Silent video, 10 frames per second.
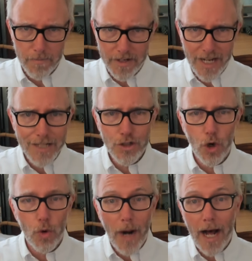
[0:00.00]

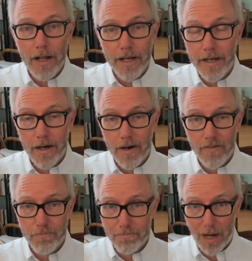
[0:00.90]
national rally of
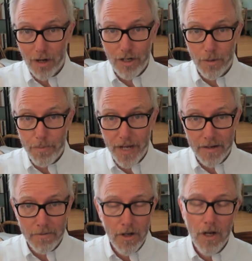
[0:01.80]
Marine Le
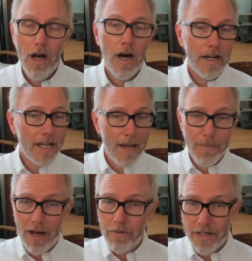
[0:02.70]
Pen
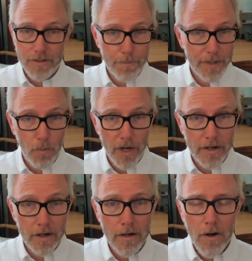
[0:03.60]
came out as a big
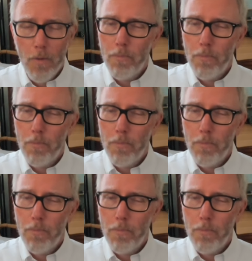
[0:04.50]
winner.